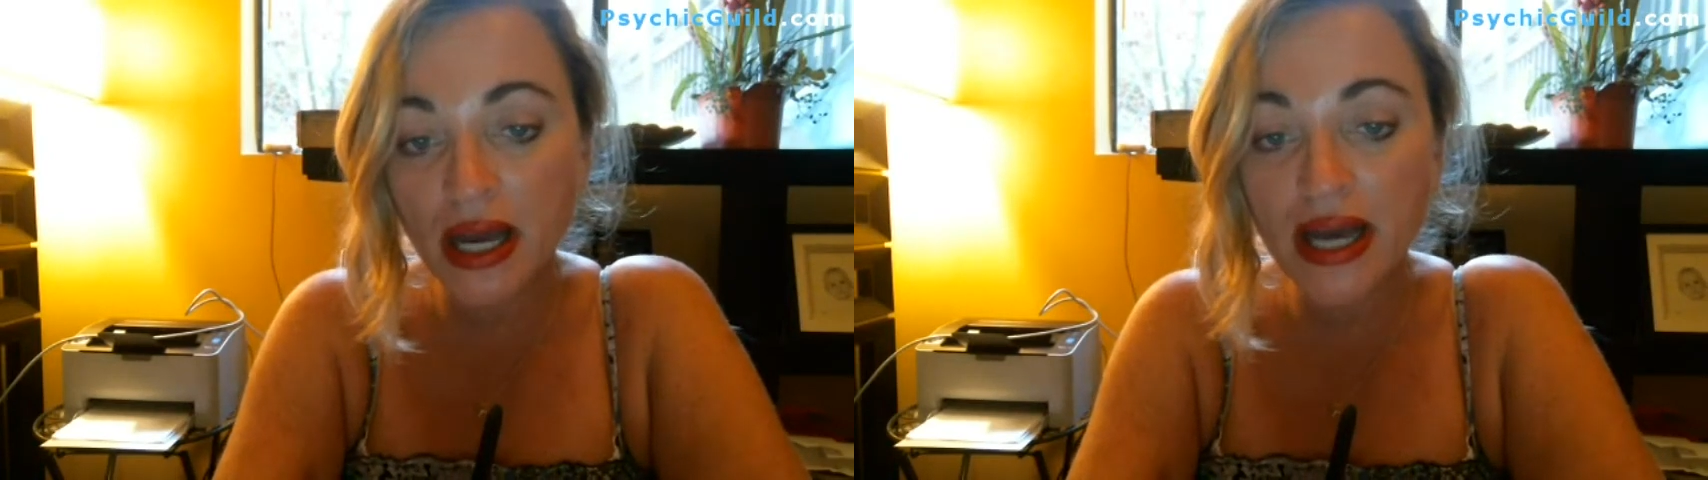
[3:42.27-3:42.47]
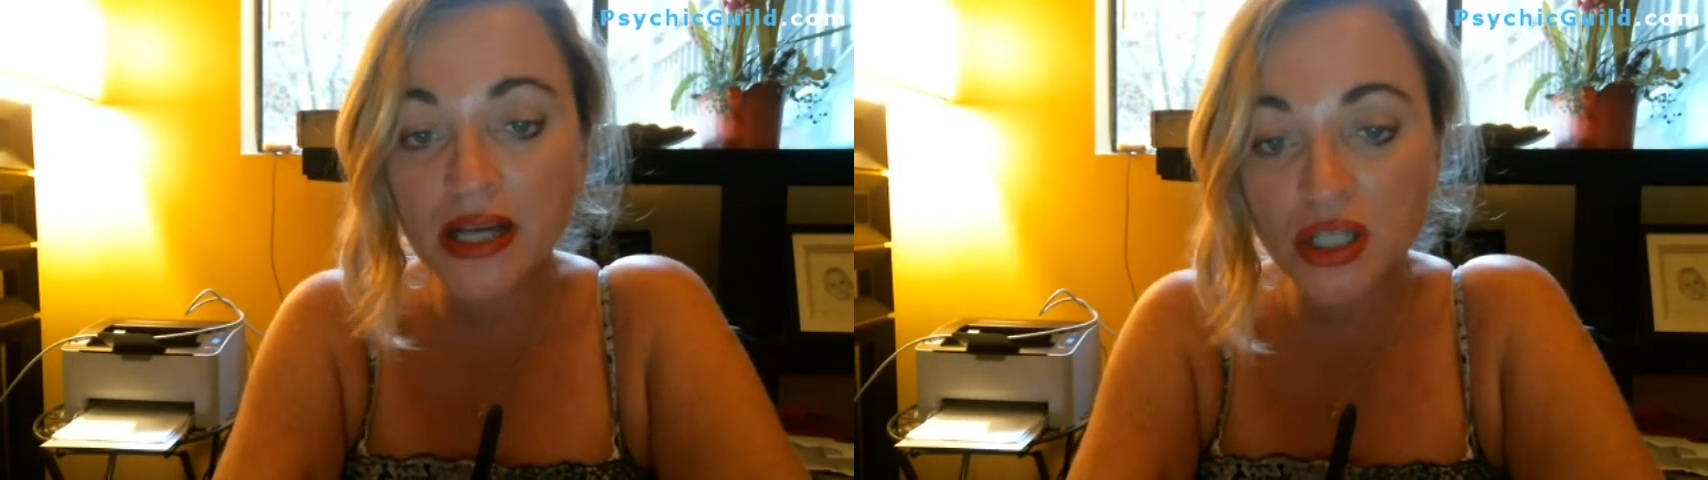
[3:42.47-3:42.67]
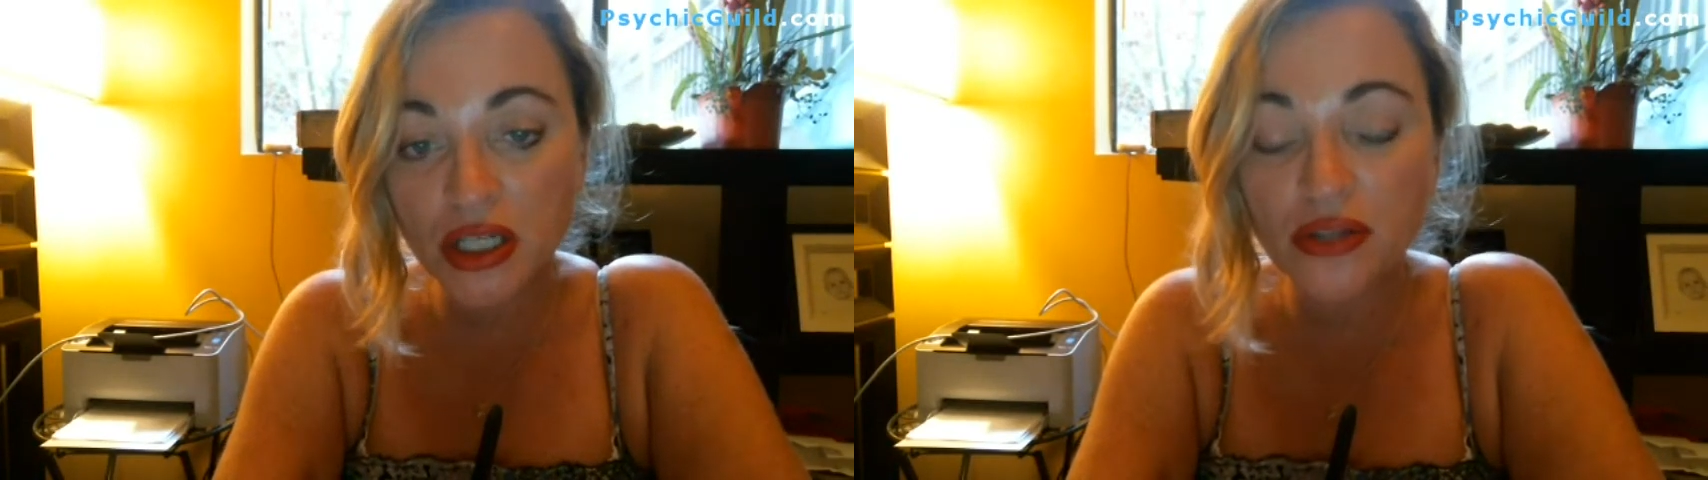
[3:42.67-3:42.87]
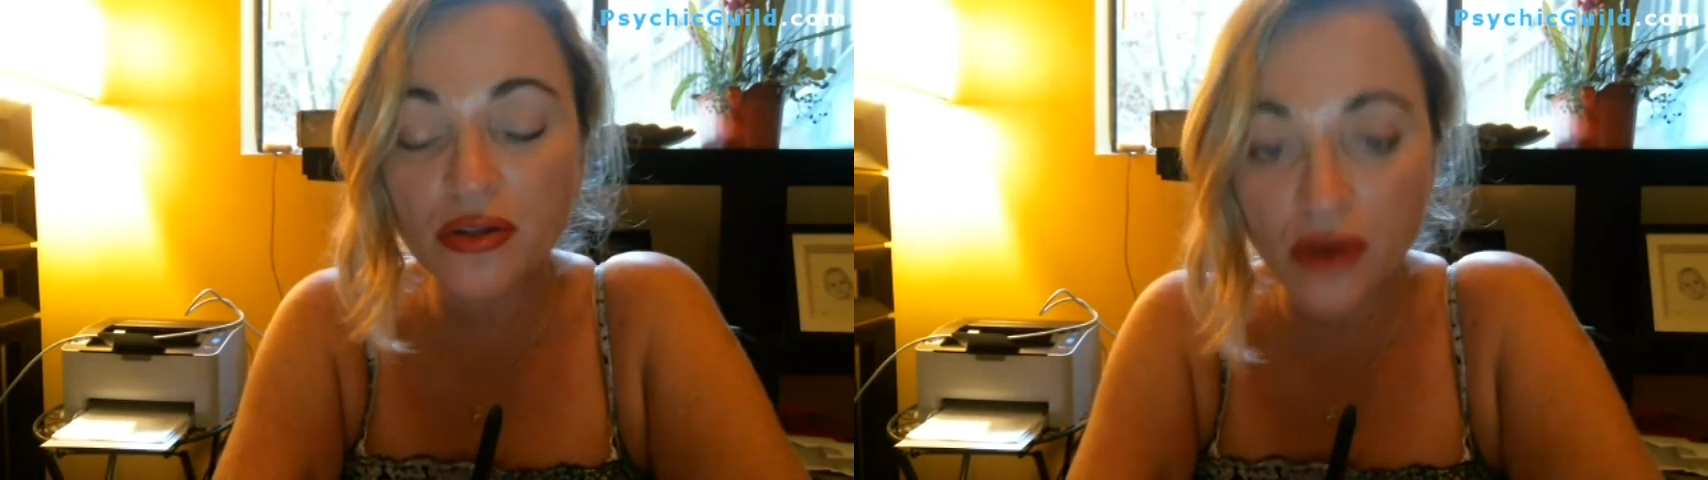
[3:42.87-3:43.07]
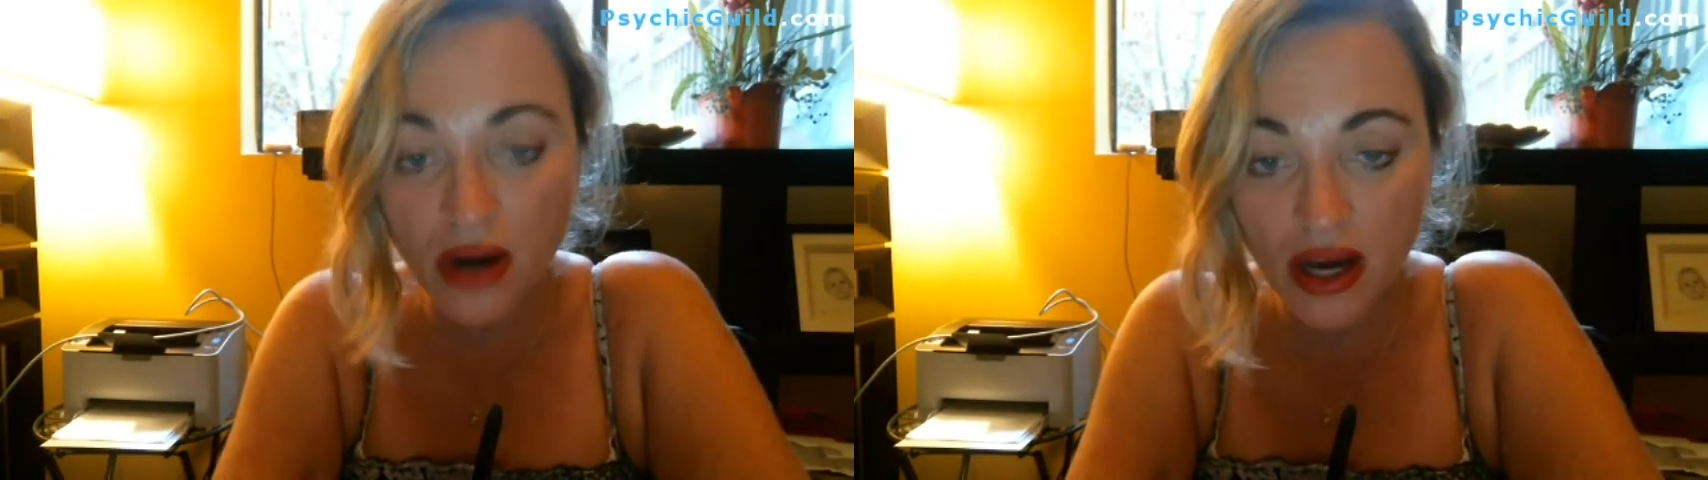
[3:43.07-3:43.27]
actually
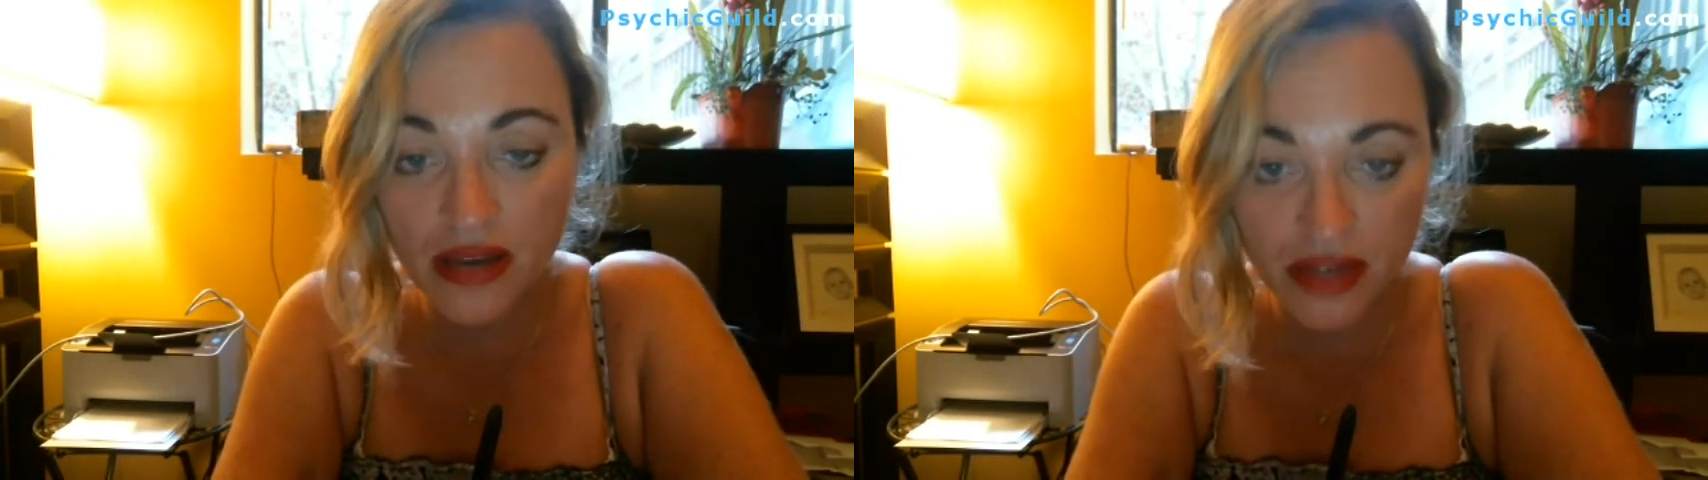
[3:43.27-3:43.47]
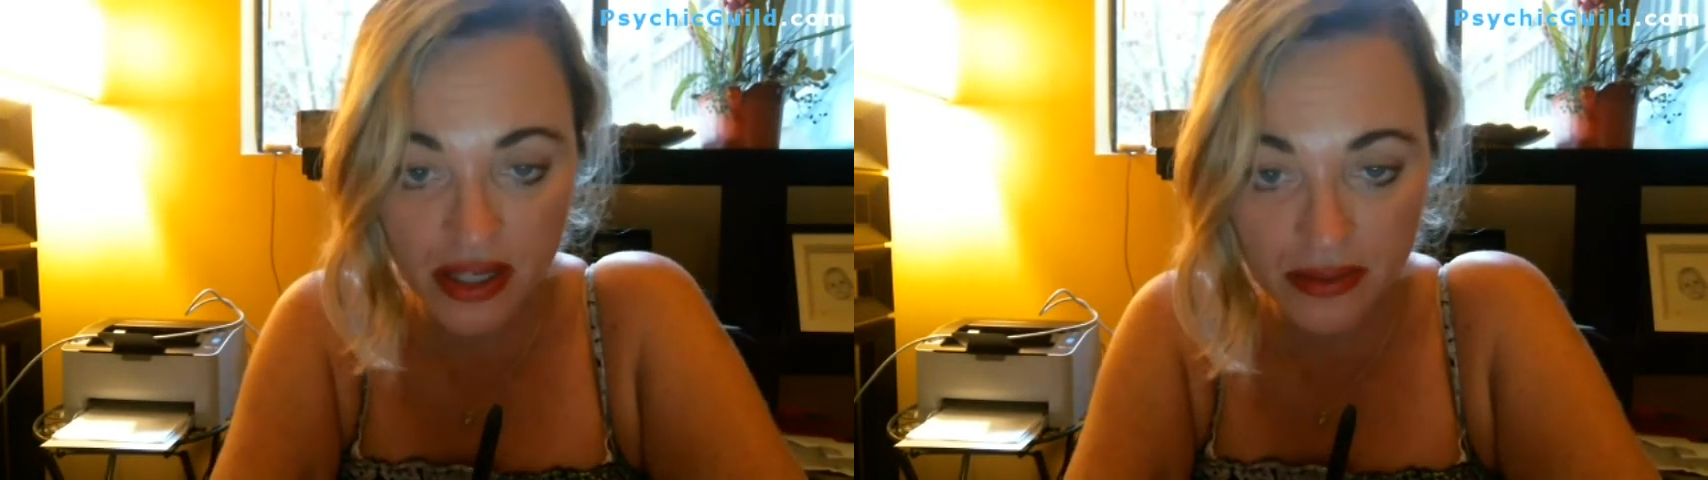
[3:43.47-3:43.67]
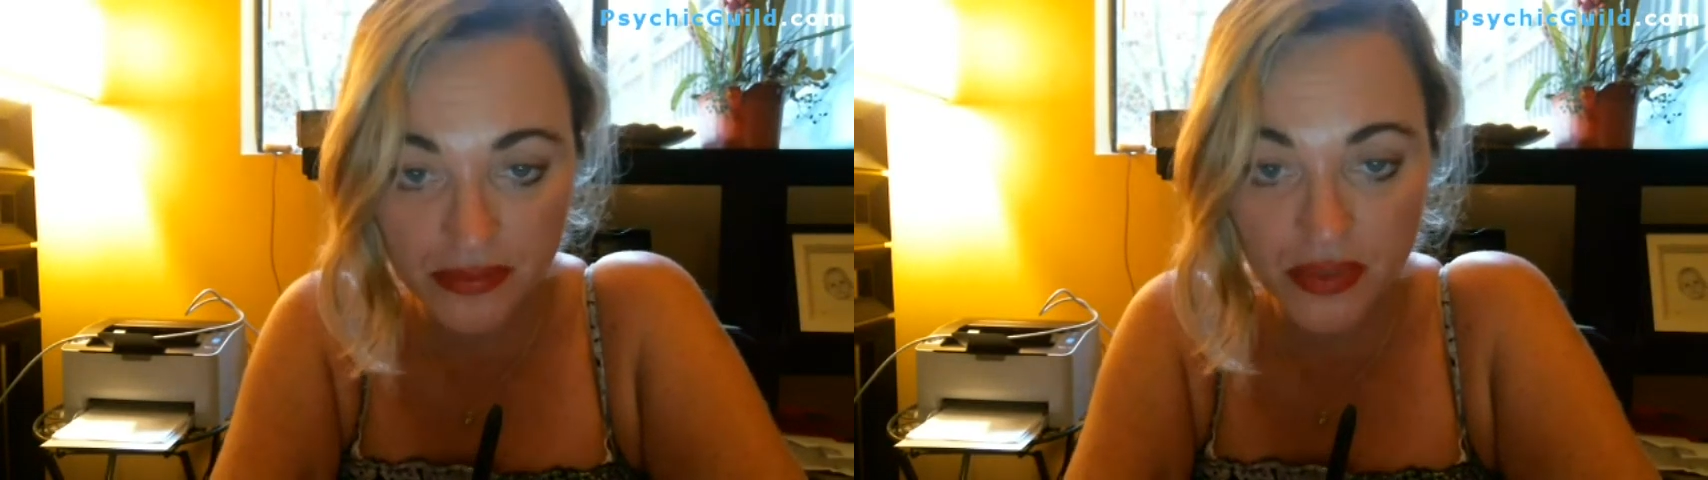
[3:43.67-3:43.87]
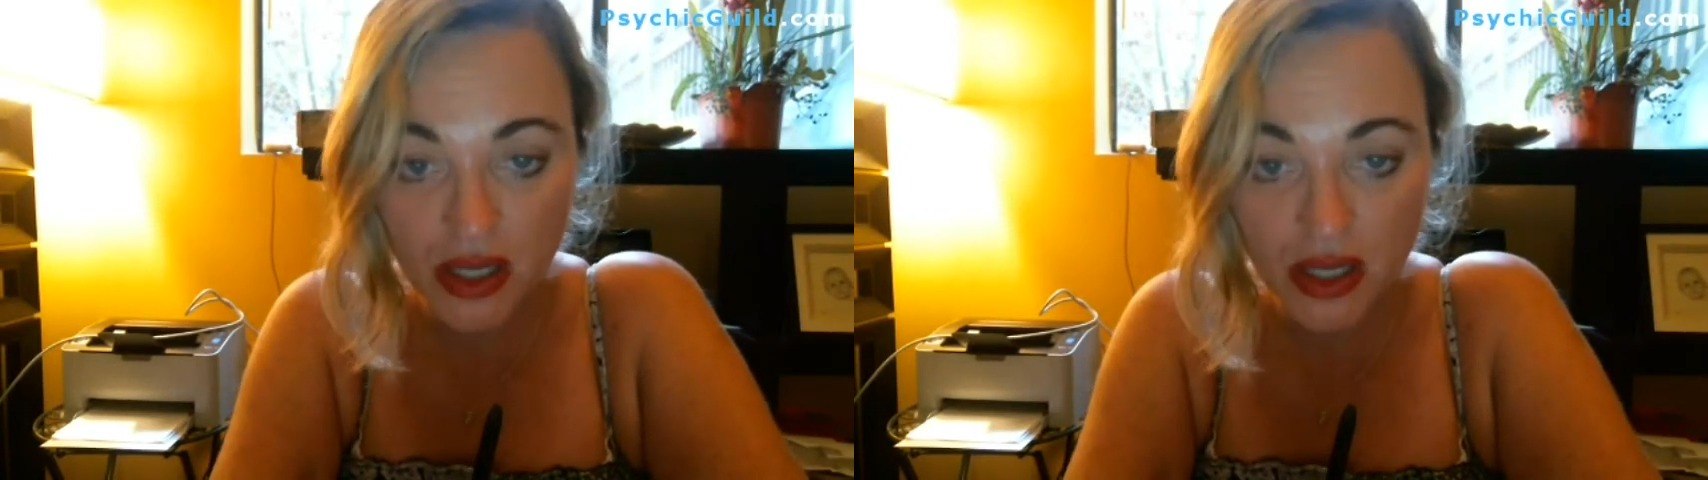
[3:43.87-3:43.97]
thrive in.